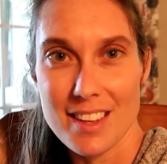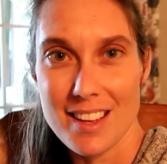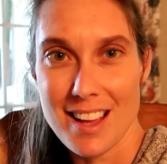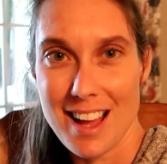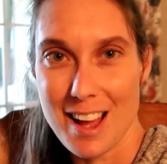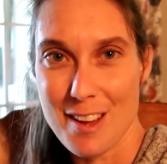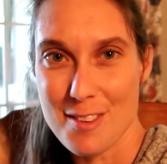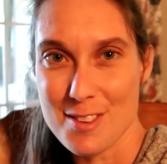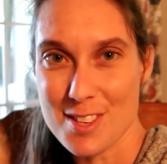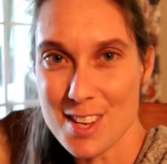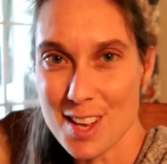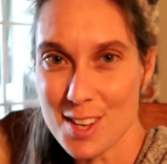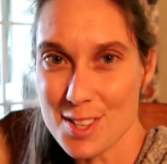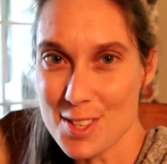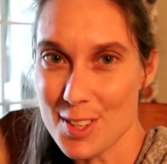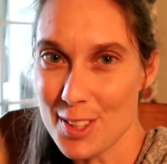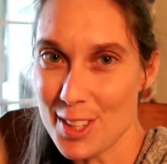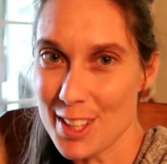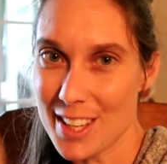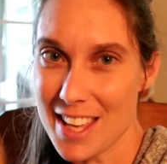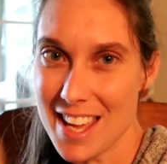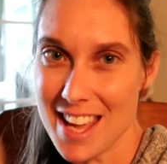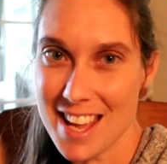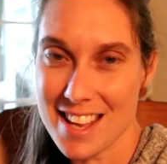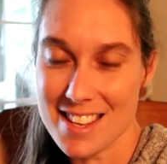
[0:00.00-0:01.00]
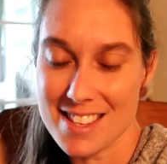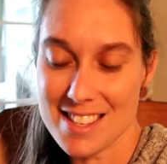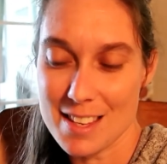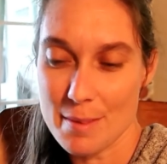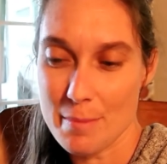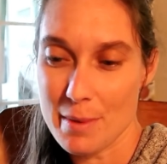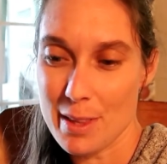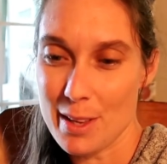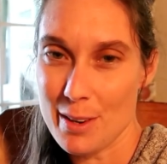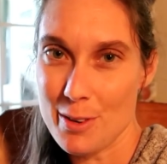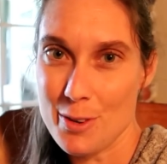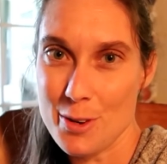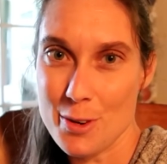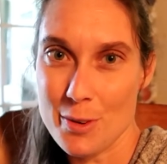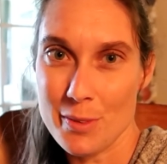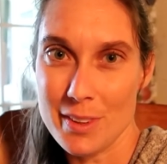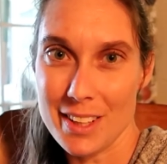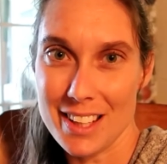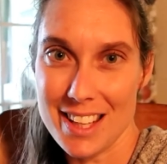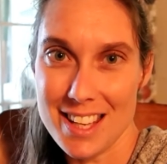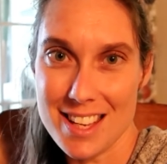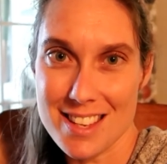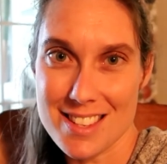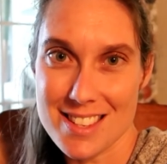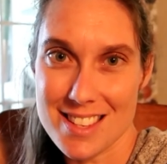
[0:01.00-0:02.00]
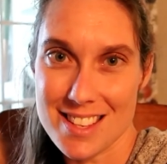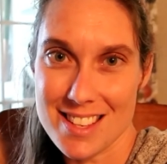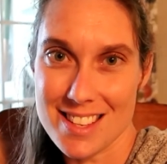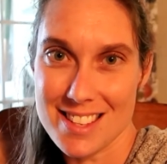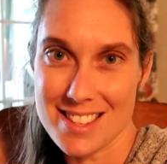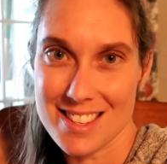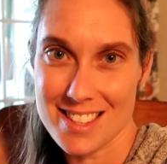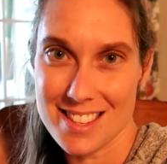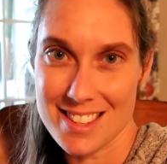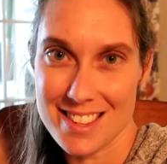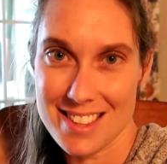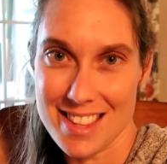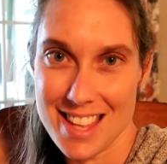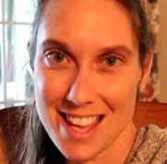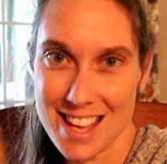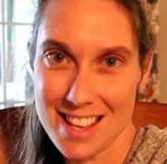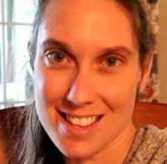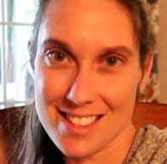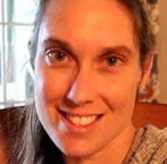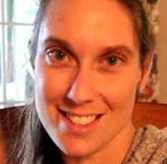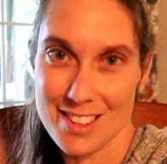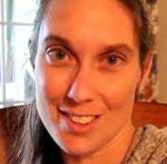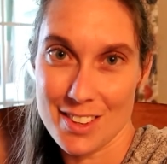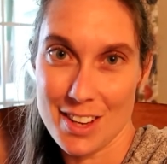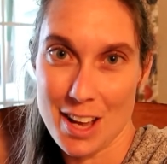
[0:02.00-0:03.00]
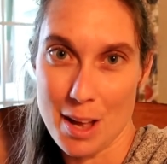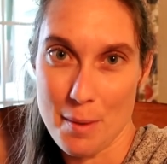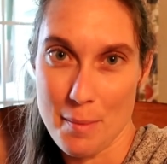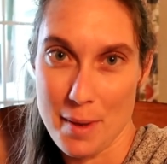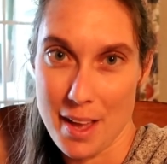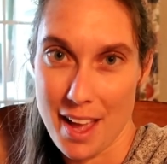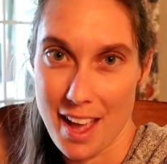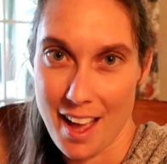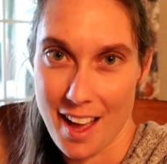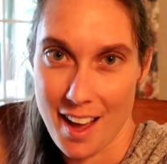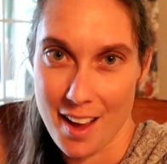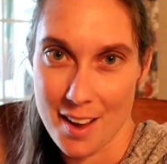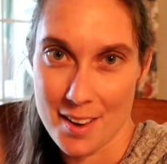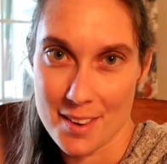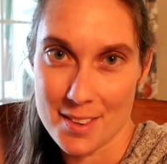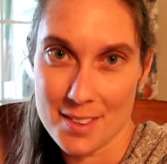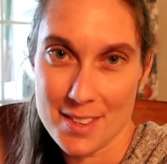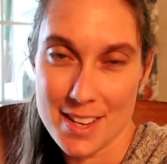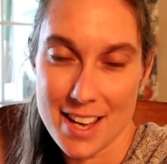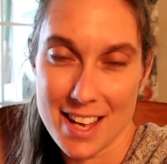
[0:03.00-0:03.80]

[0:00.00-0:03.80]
I was also looking at some of their new releases and things that are coming out